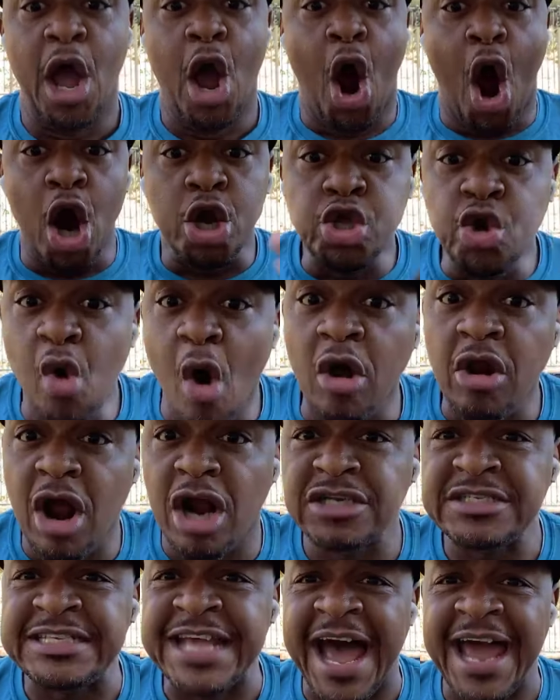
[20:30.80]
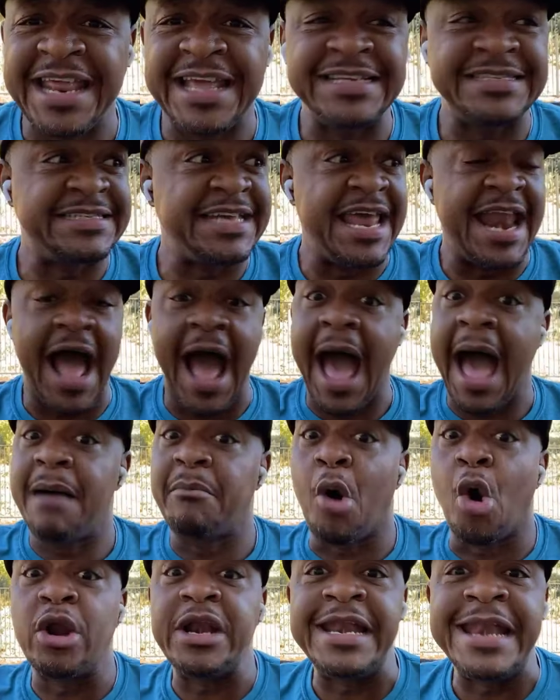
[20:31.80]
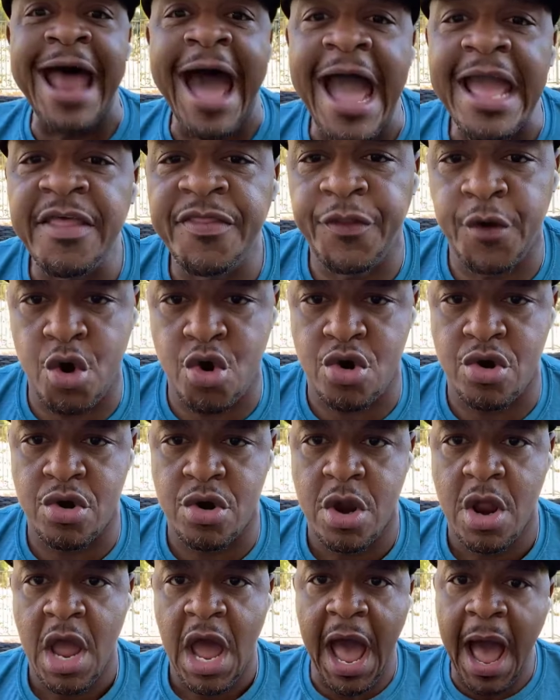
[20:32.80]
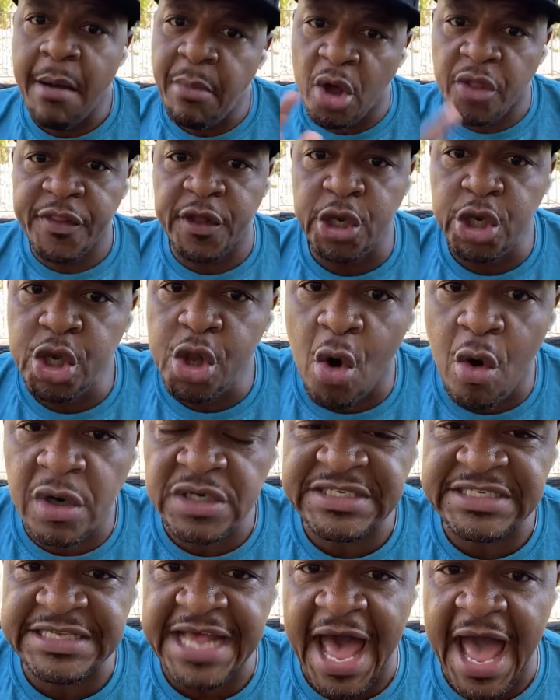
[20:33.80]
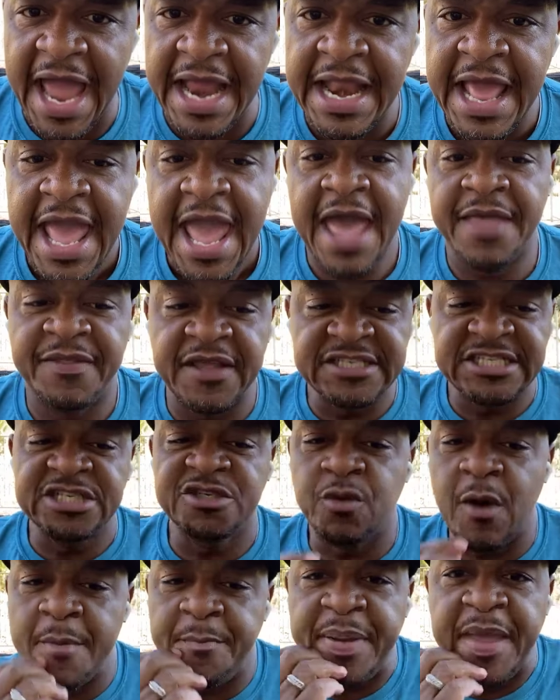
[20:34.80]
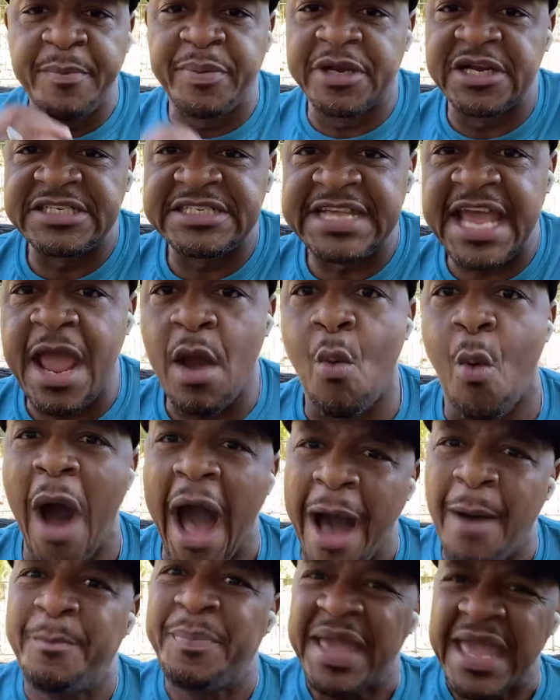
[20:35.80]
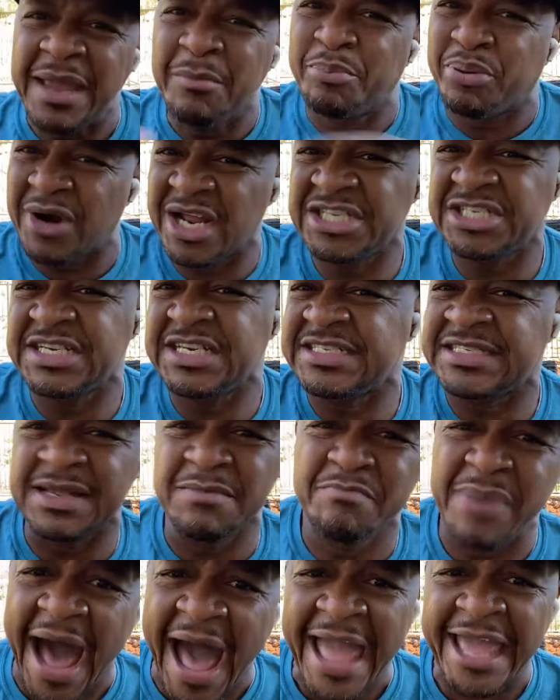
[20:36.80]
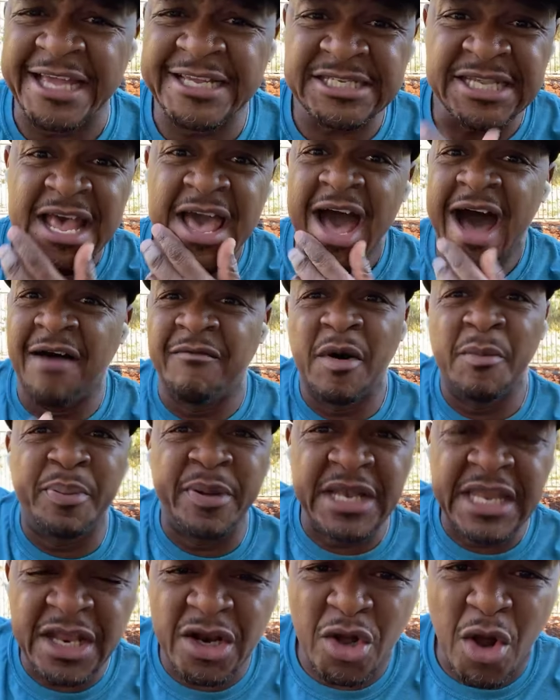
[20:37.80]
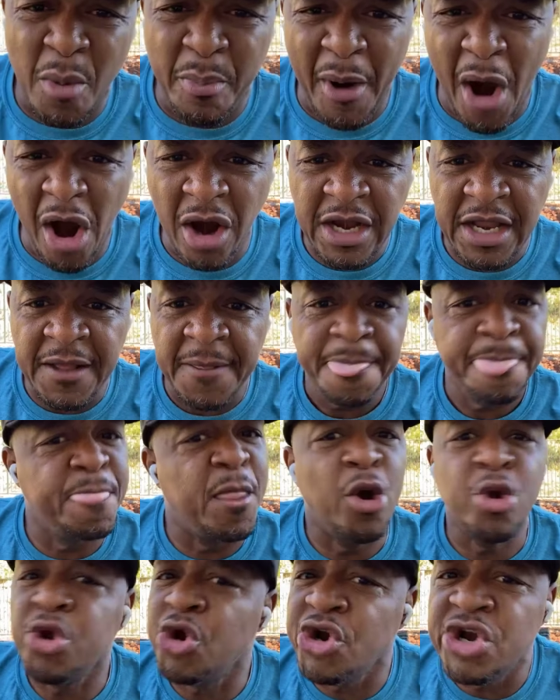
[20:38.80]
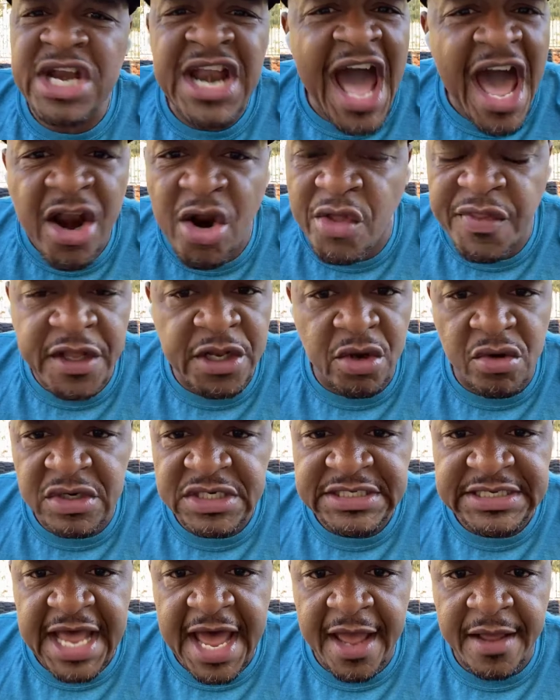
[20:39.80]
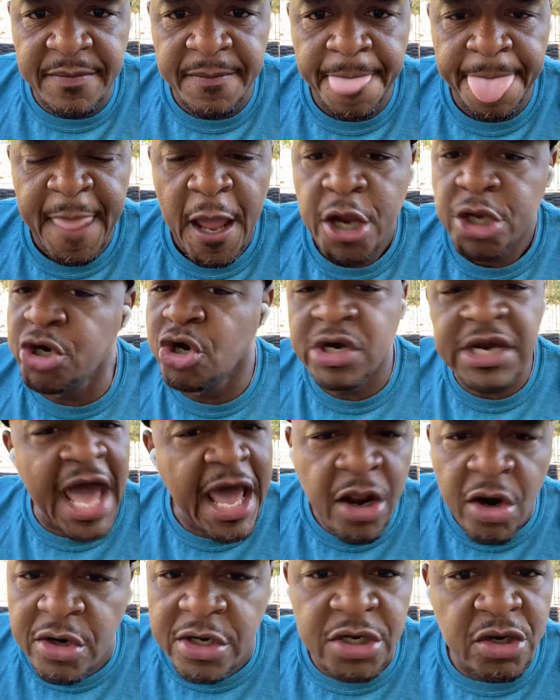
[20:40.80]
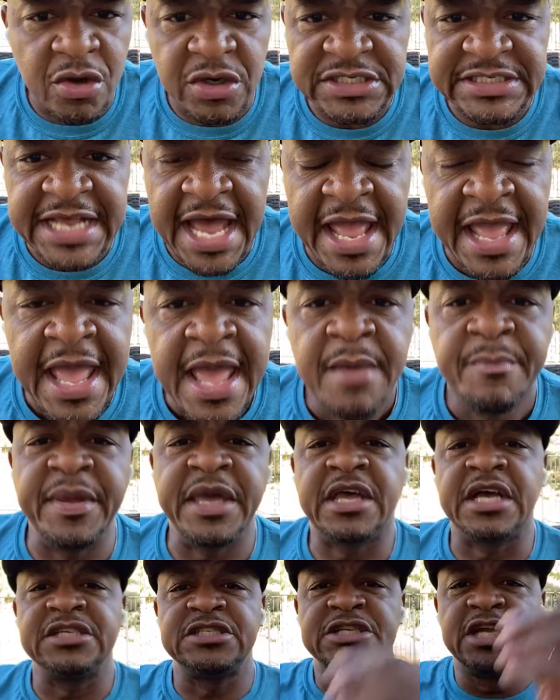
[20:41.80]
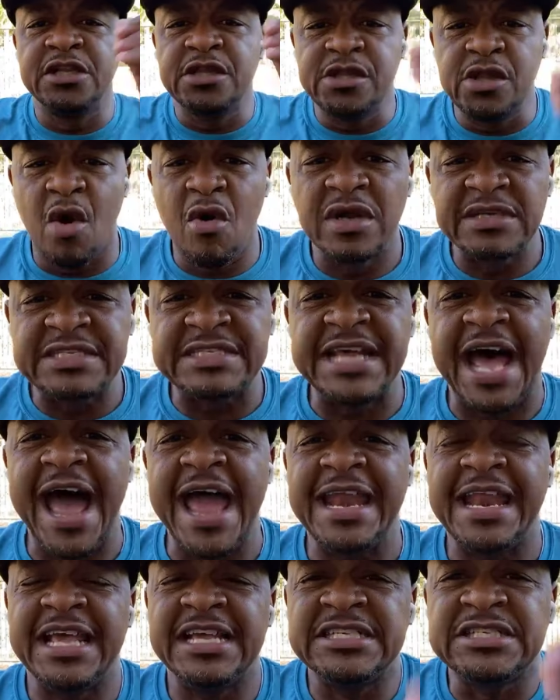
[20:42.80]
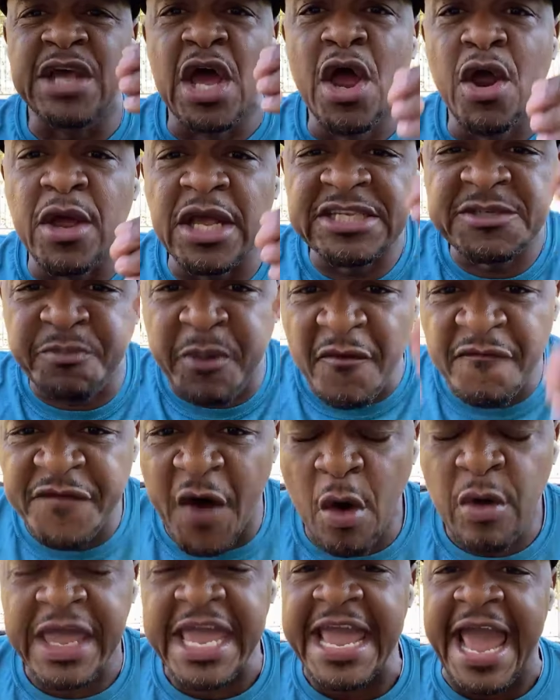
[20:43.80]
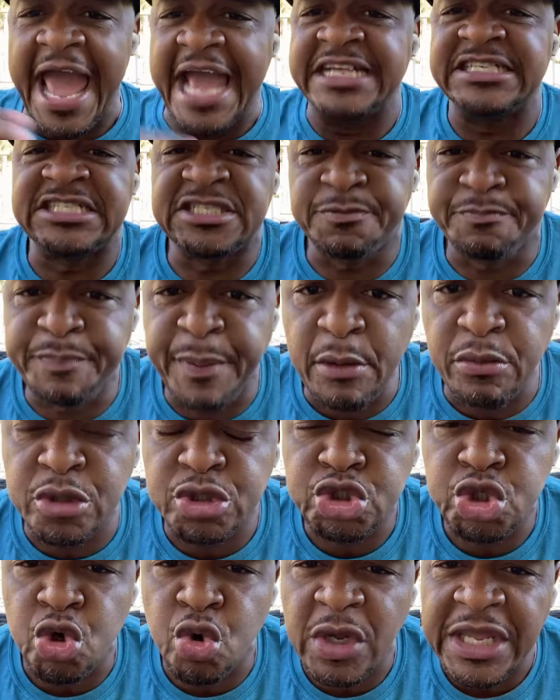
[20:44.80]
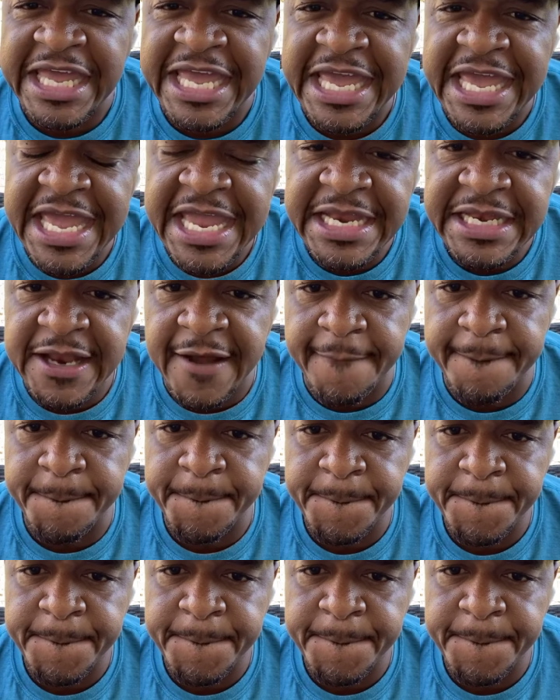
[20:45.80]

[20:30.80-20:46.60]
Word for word: are you on our side?" He said, "I'm on neither." I'm on the Lord's side. And this is what people are saying while being prejudiced and biased of a political party. No, you're not on the Lord's side. You're not on the Lord's side because the Lord's side is, is provoking a spiritual kingdom.